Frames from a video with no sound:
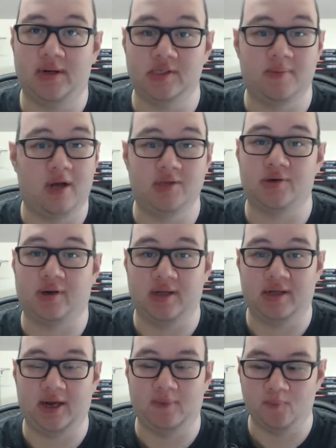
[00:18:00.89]
a monster can
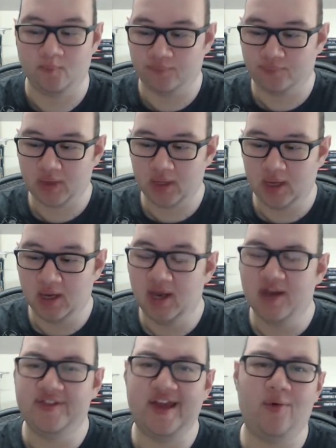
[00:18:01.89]
get.
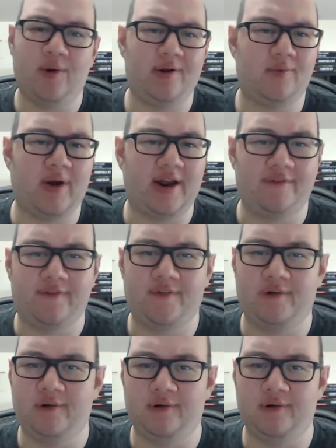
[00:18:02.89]
They went right for